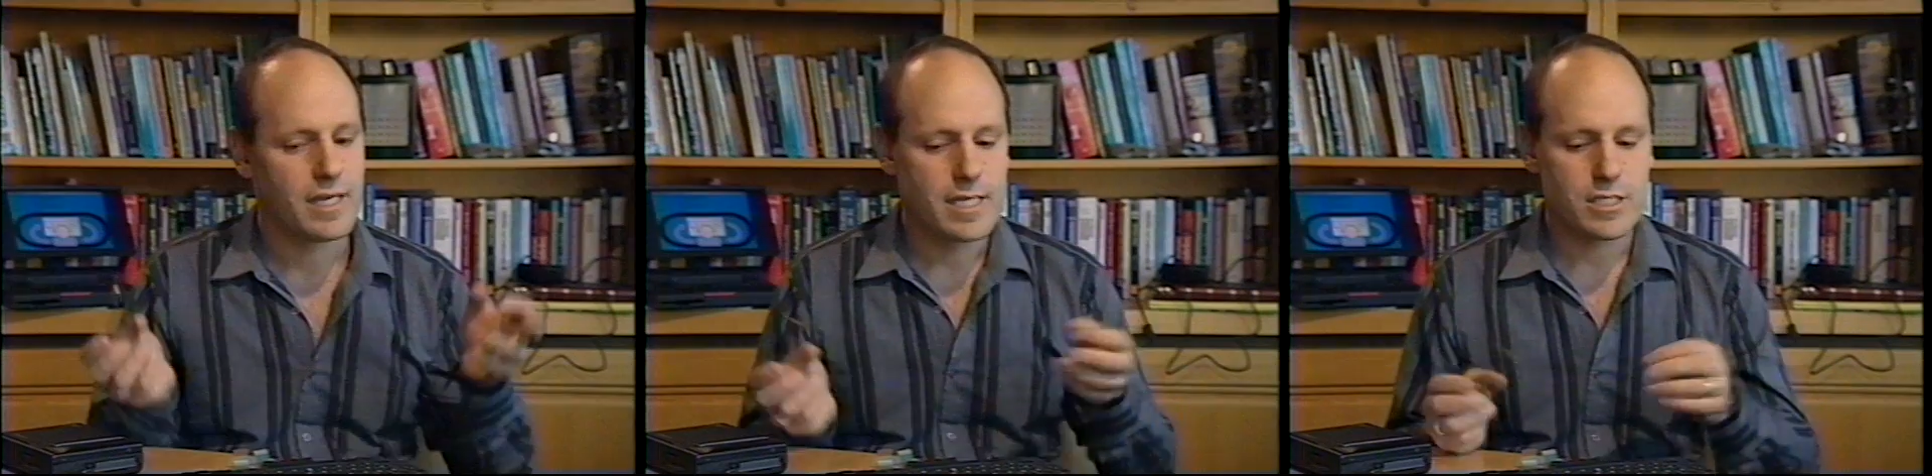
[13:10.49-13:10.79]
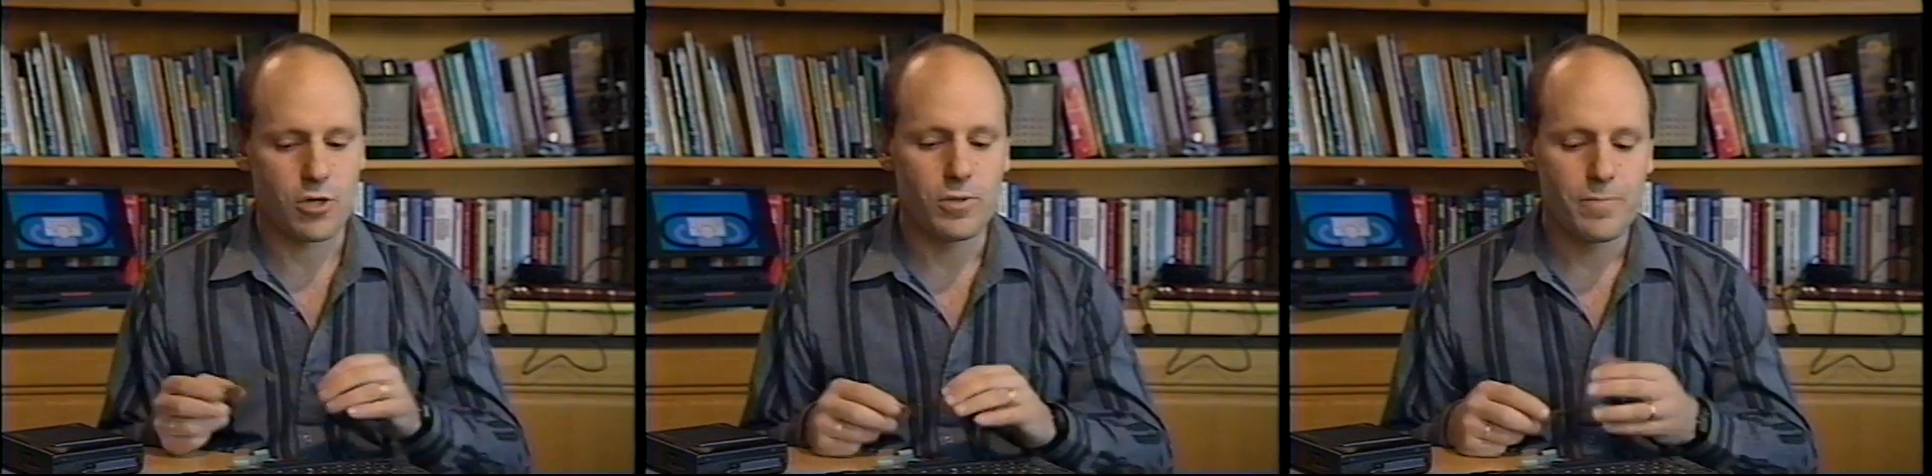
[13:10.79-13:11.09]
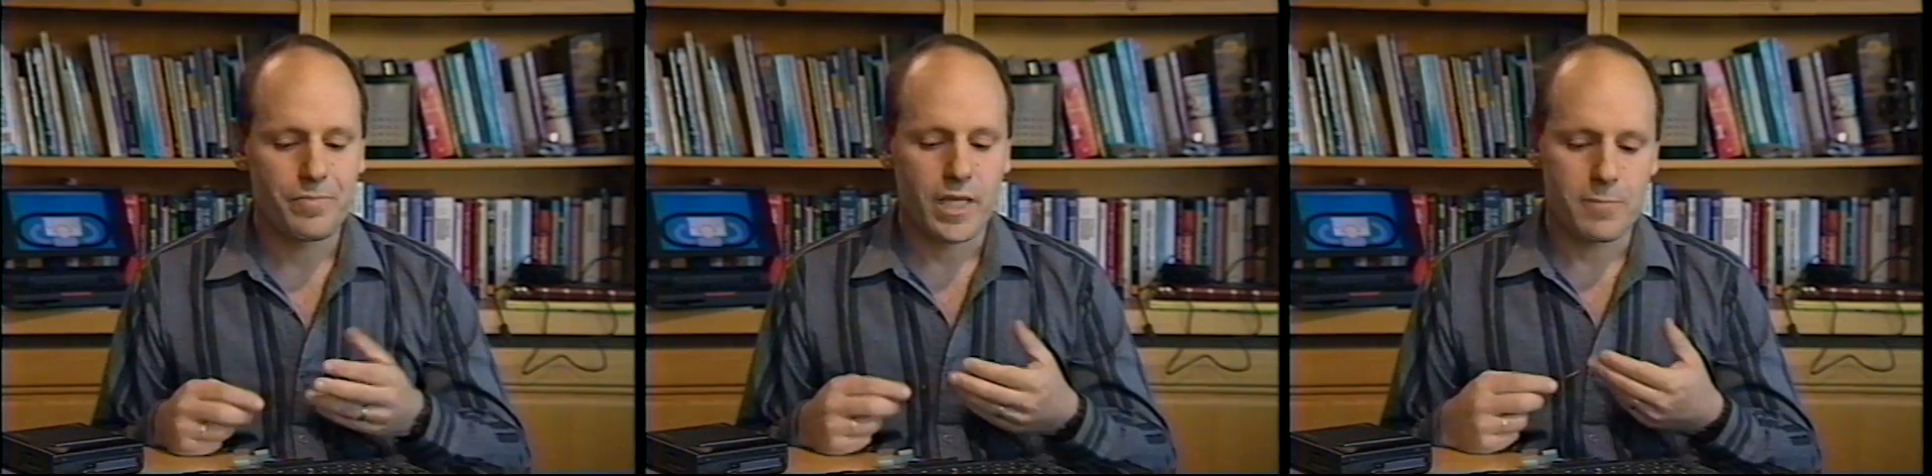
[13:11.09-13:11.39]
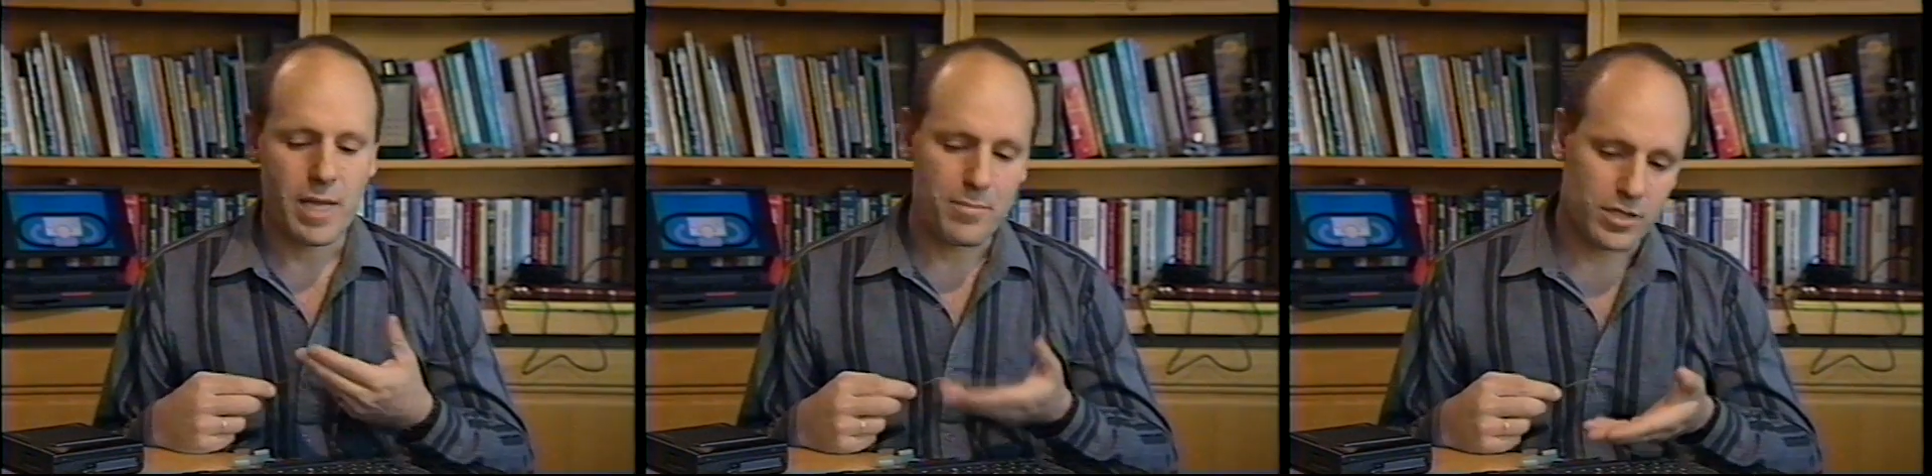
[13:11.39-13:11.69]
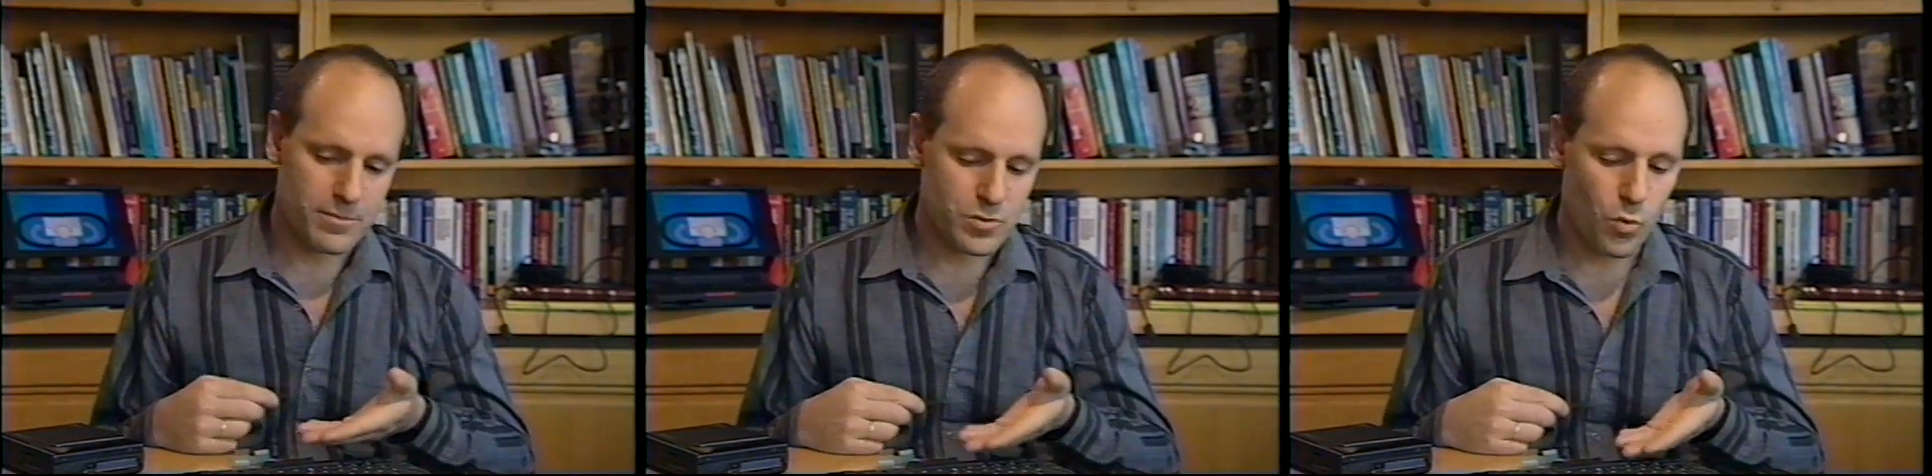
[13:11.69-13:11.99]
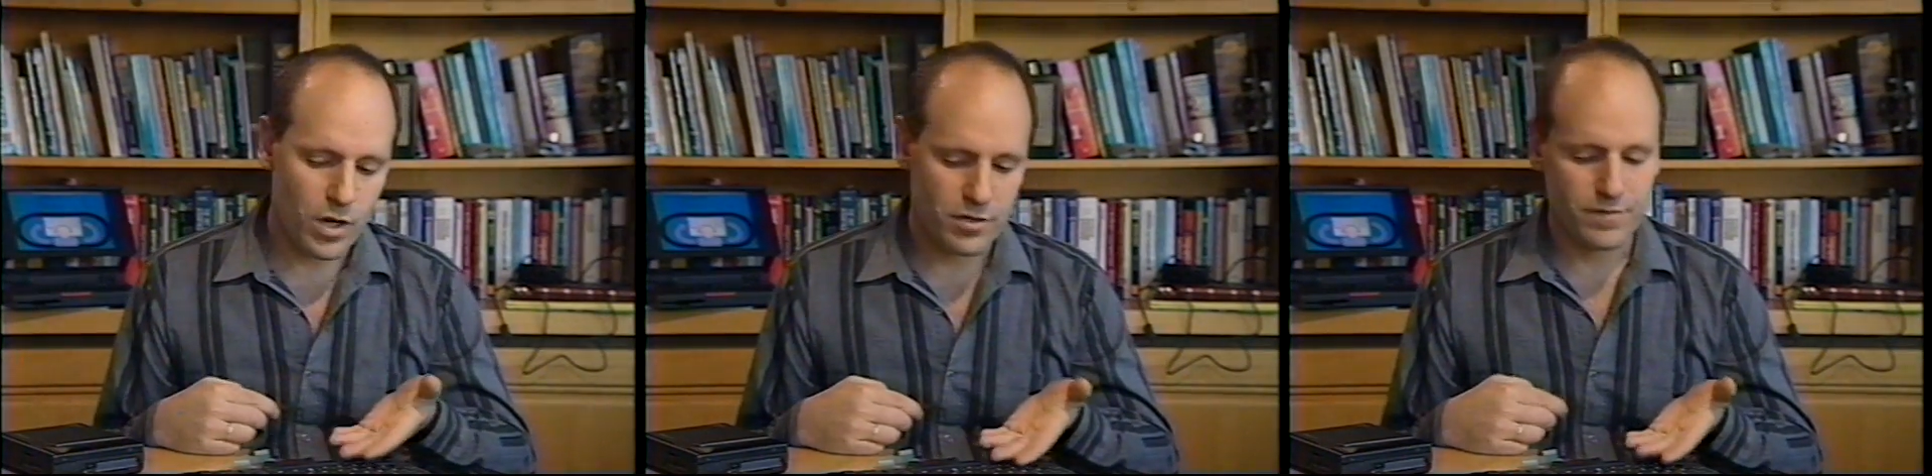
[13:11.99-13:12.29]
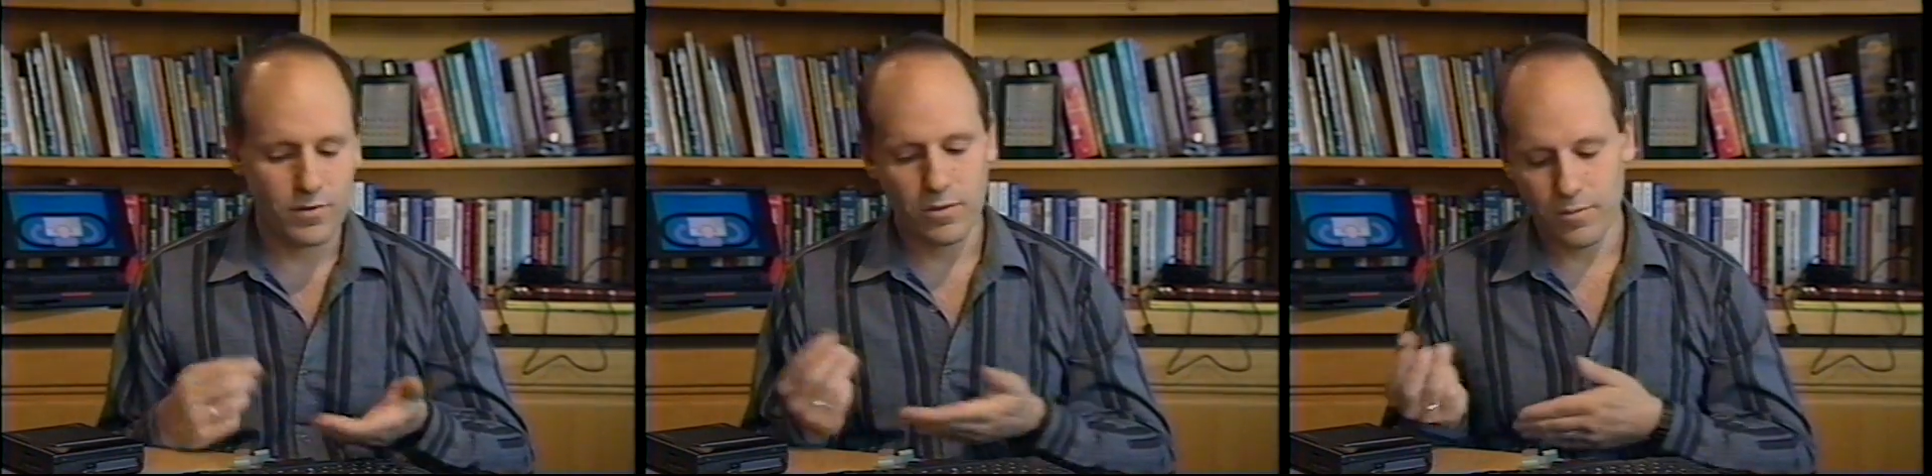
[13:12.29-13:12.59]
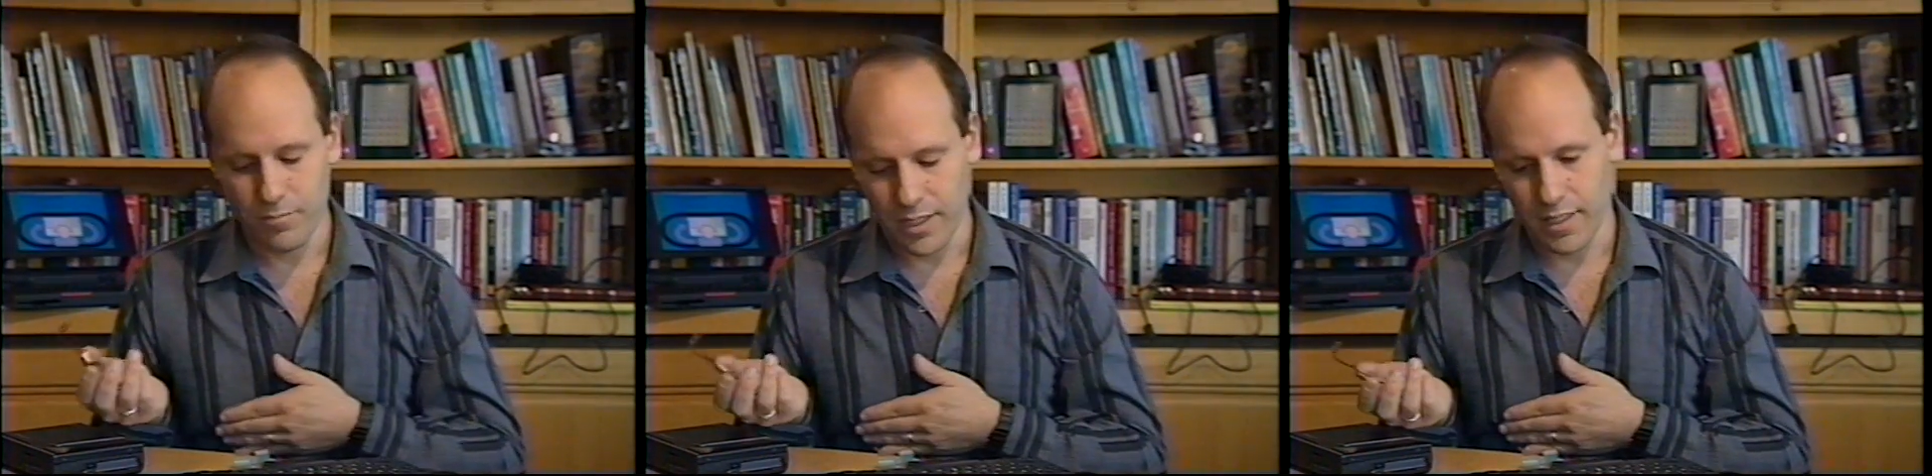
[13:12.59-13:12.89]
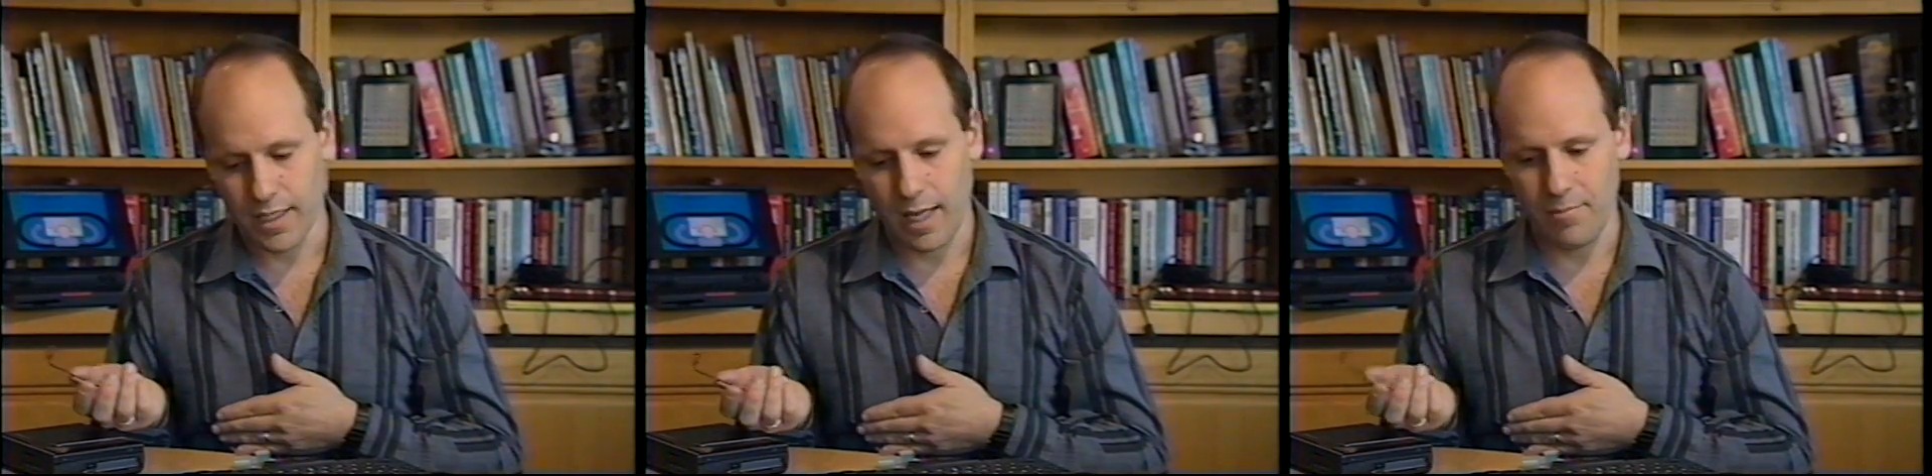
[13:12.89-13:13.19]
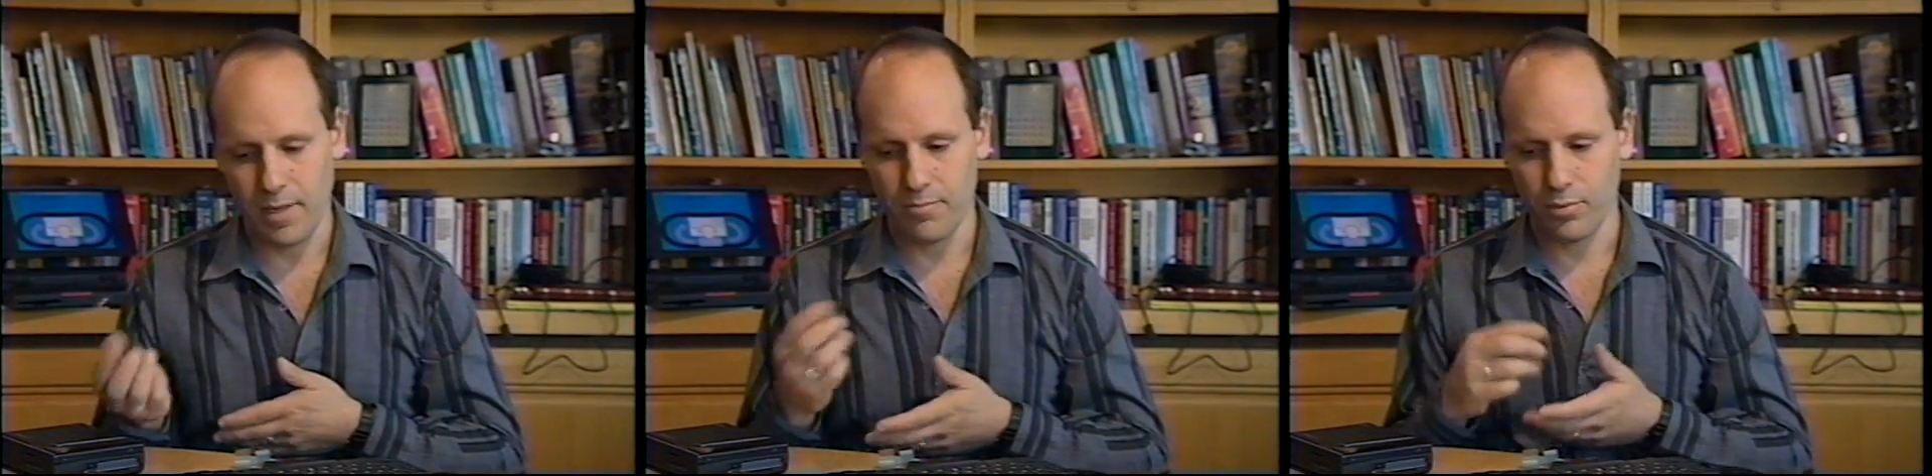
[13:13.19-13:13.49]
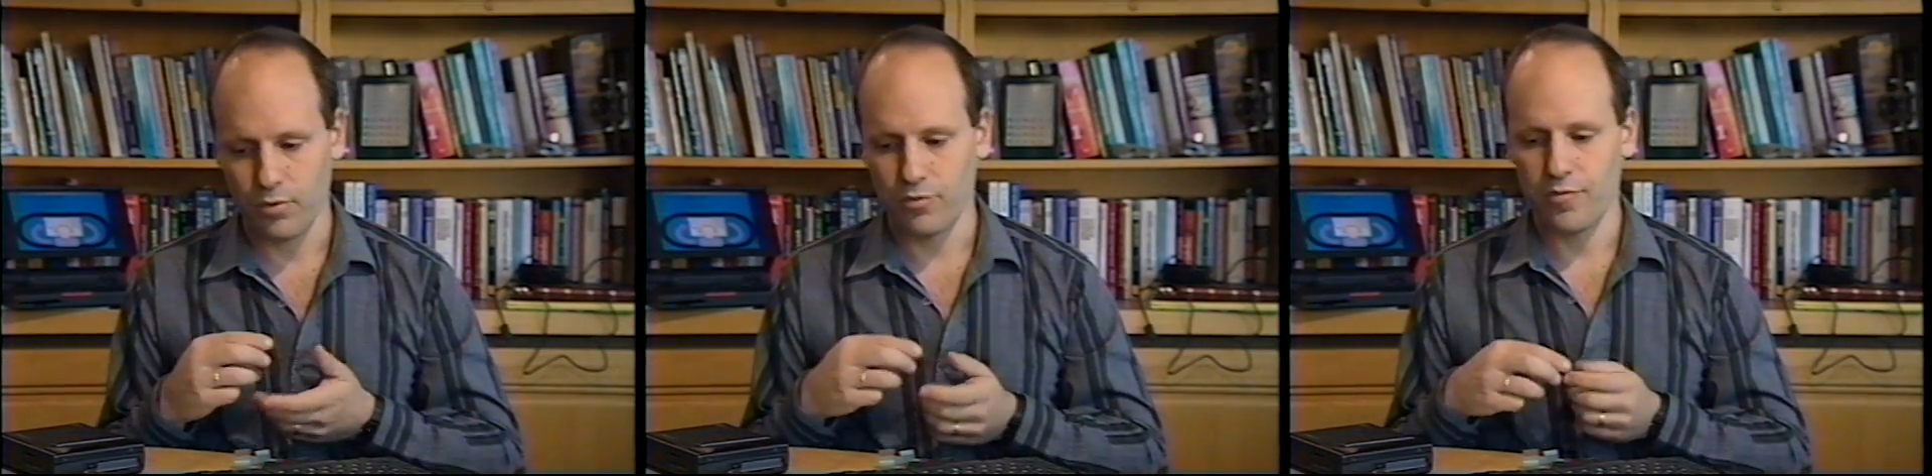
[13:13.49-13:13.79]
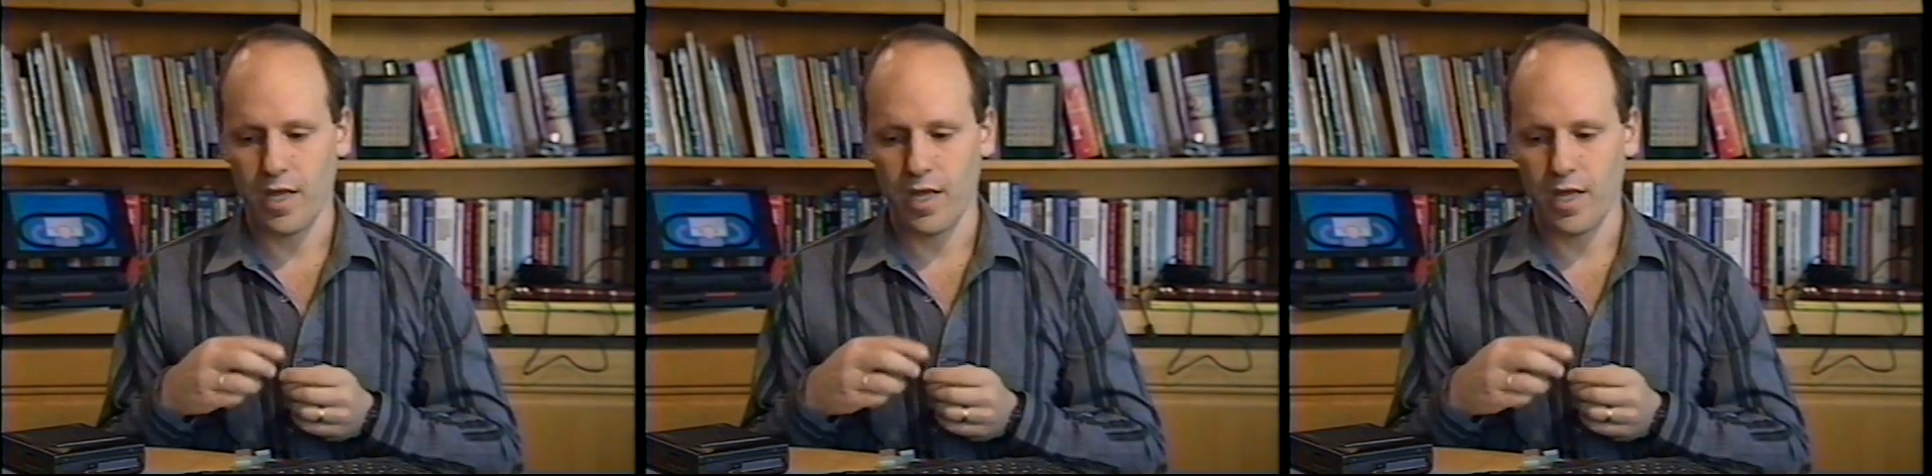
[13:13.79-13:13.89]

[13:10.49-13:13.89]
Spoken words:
So a paperclip's wonderful, but it can be improved.